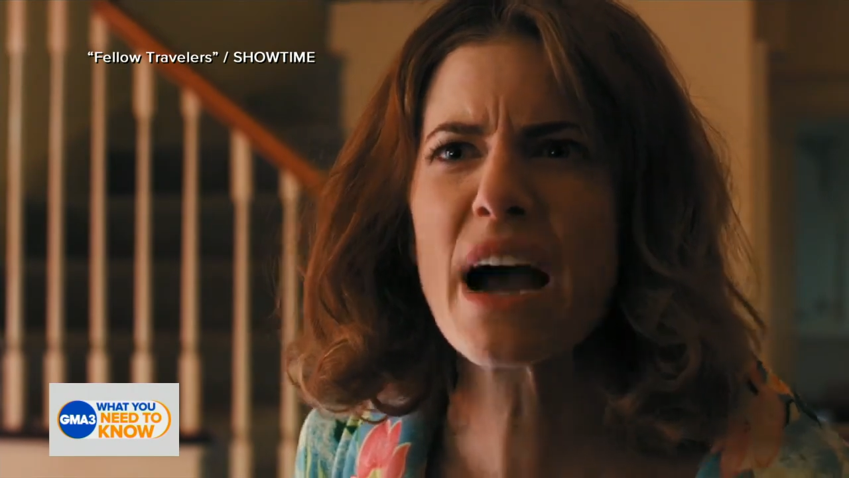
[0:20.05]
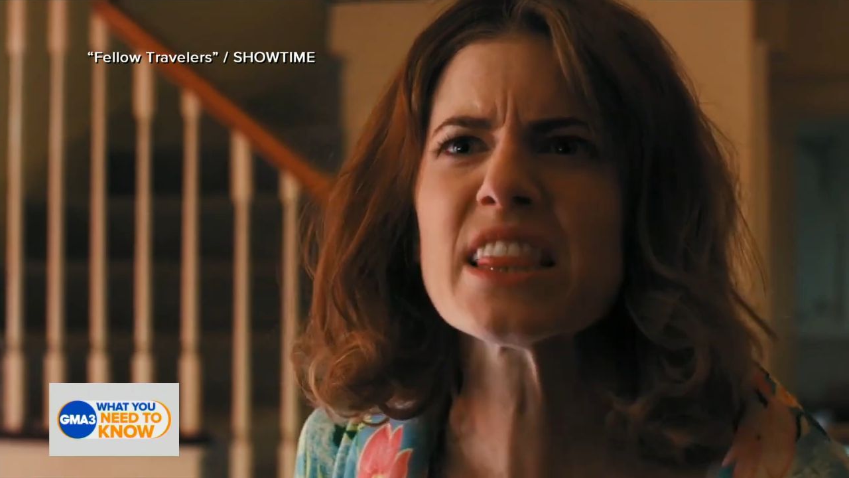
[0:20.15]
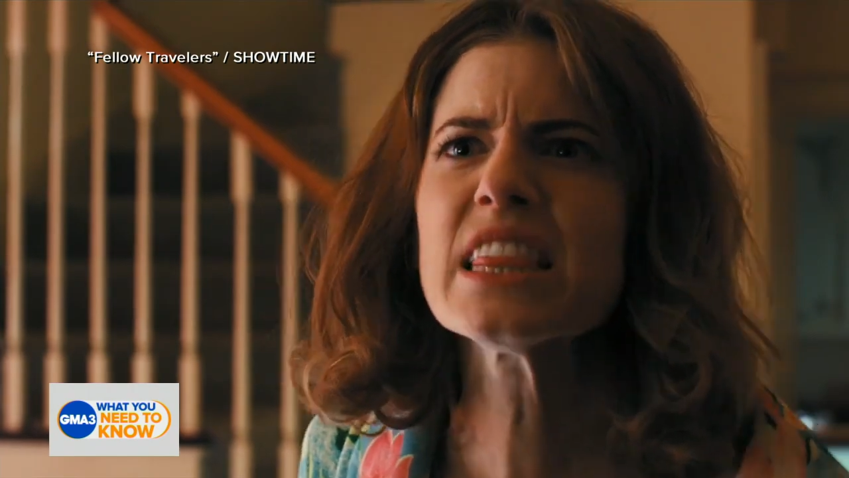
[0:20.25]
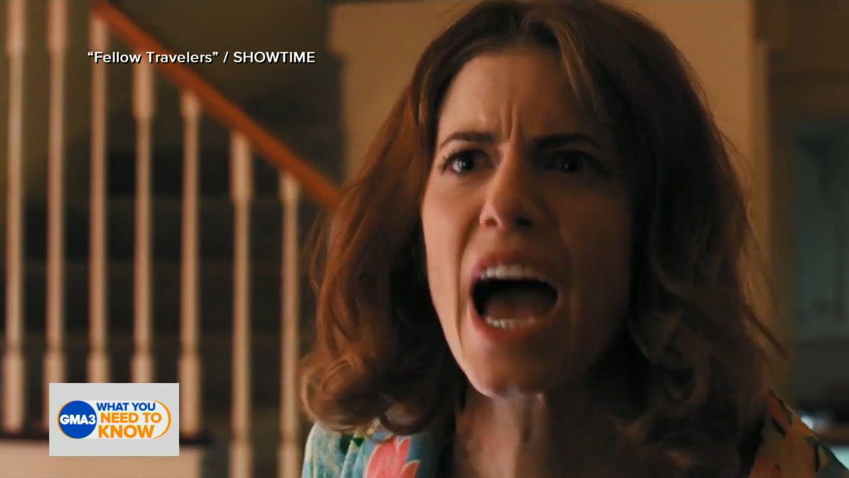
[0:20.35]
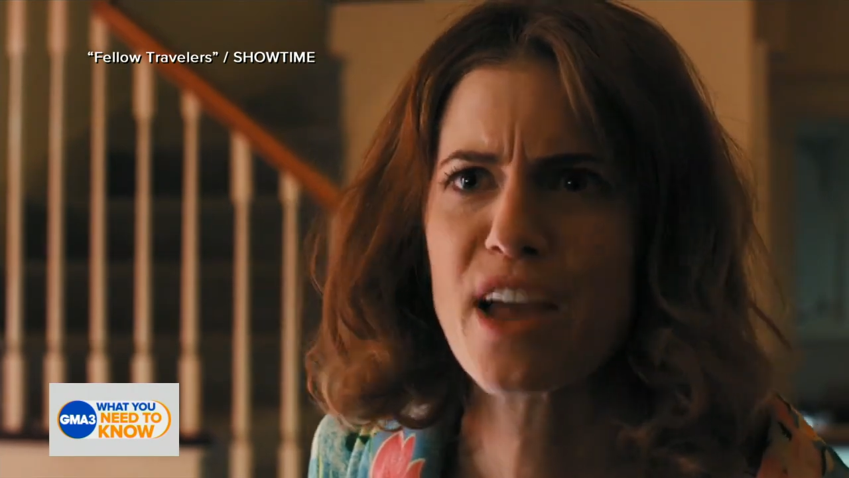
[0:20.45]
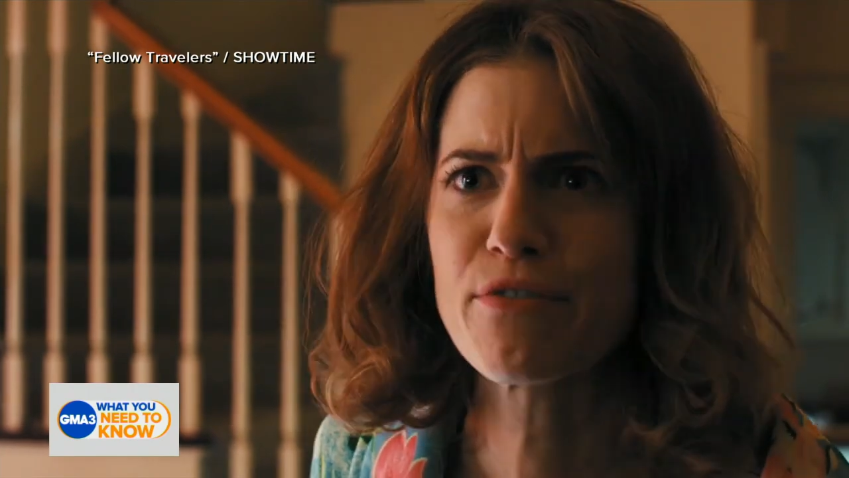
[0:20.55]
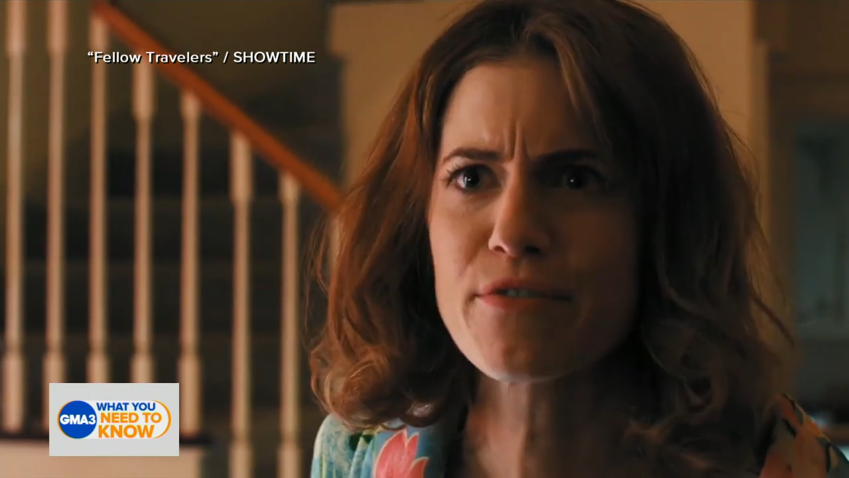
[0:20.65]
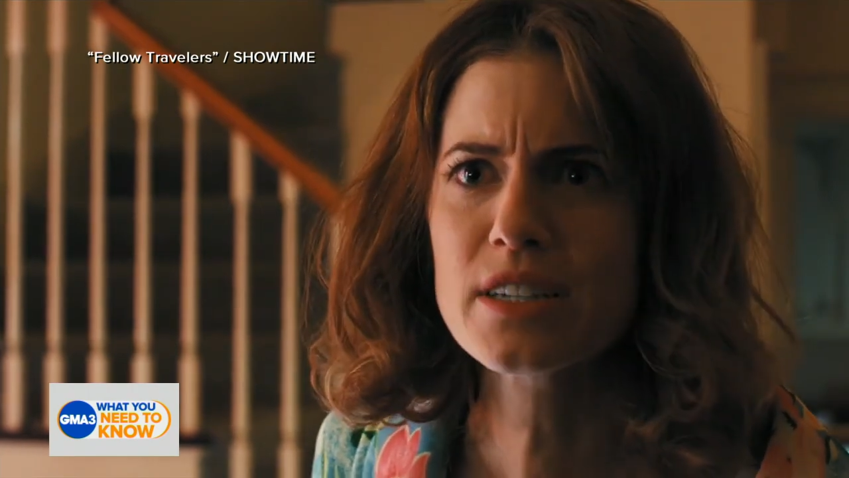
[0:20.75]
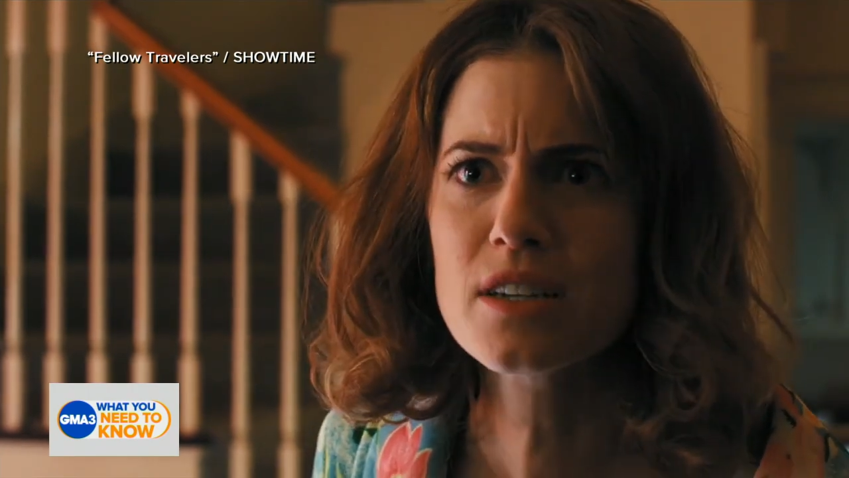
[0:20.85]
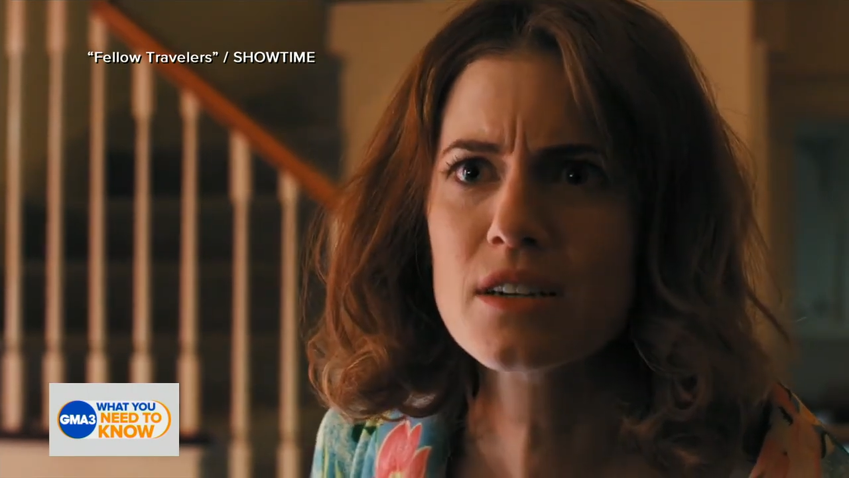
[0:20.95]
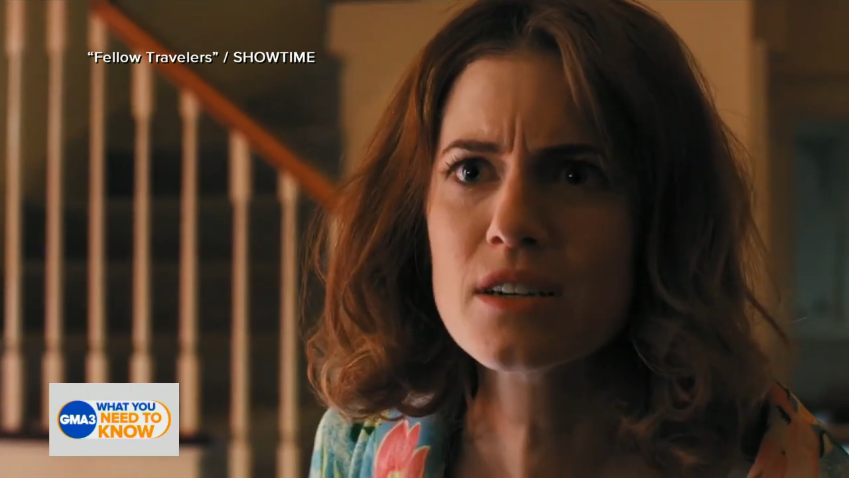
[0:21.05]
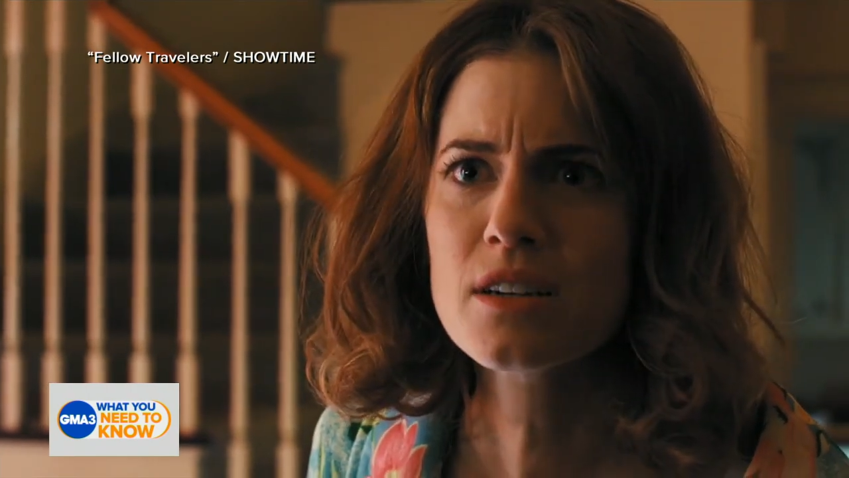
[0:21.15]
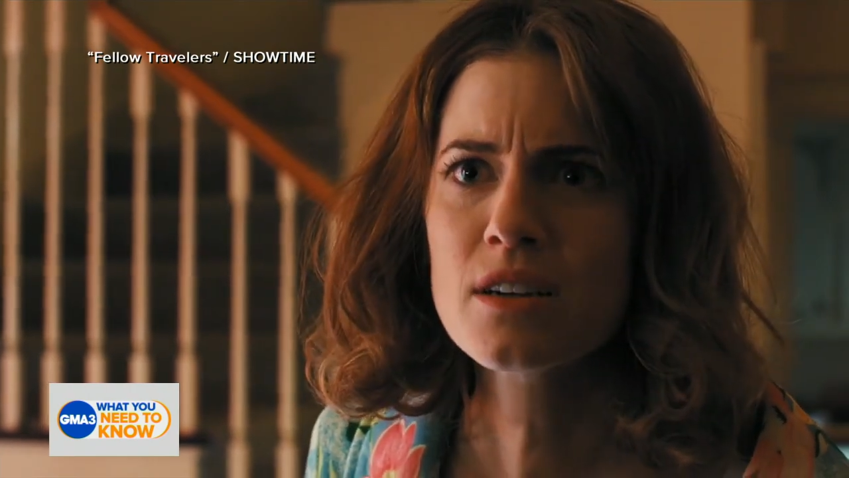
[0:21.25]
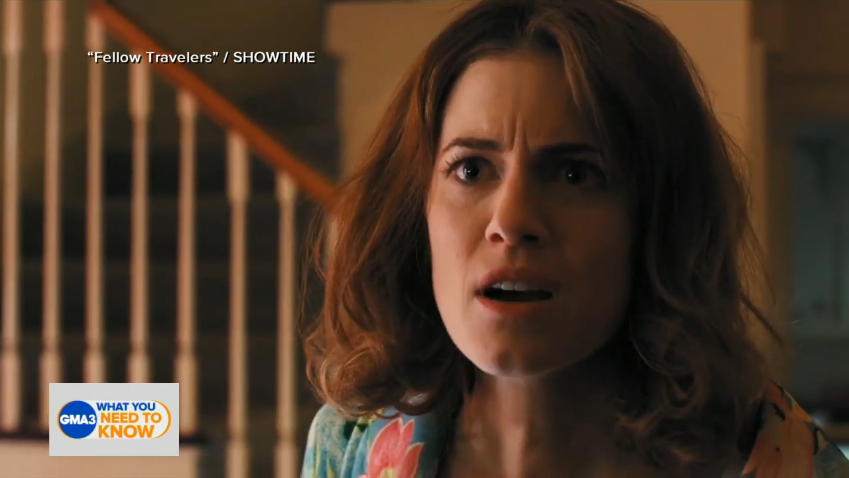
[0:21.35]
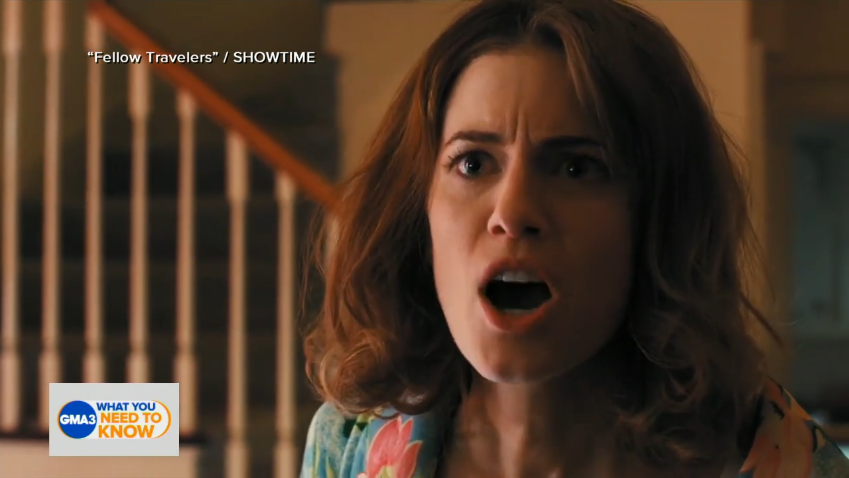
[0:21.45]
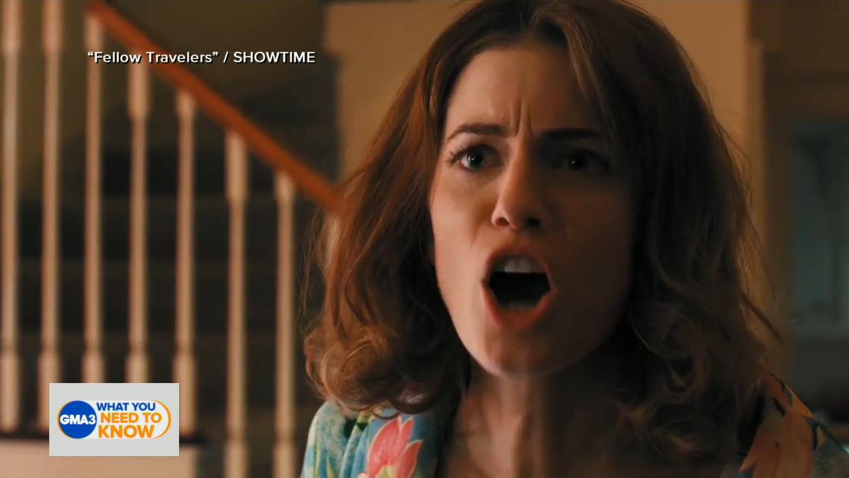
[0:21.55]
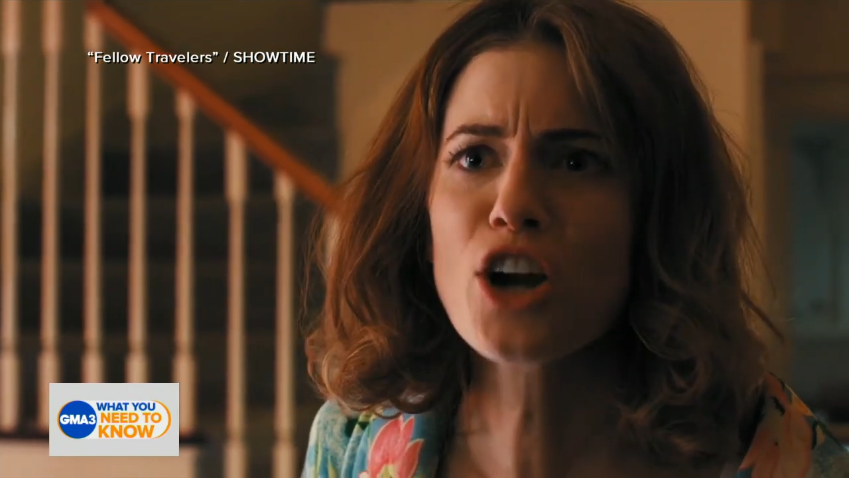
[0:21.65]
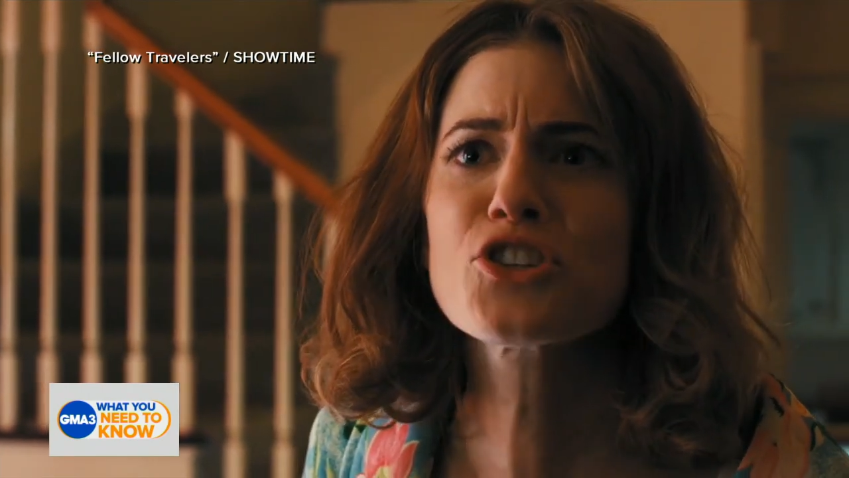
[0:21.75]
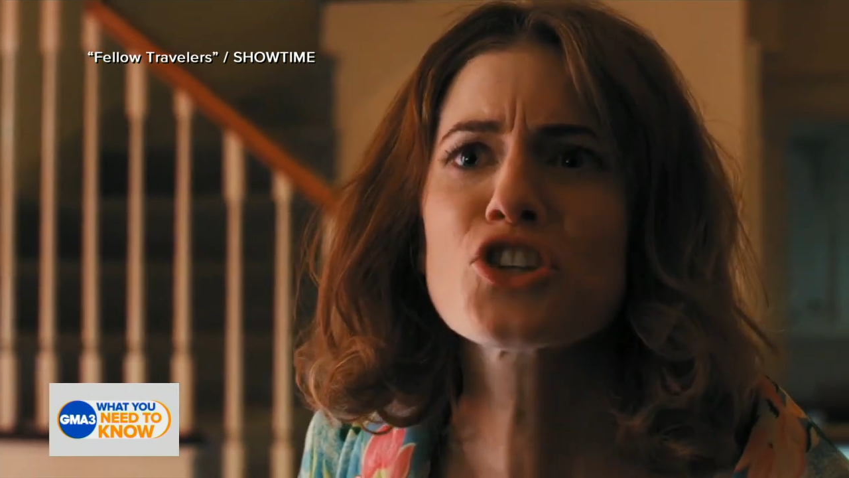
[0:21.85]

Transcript: my life, our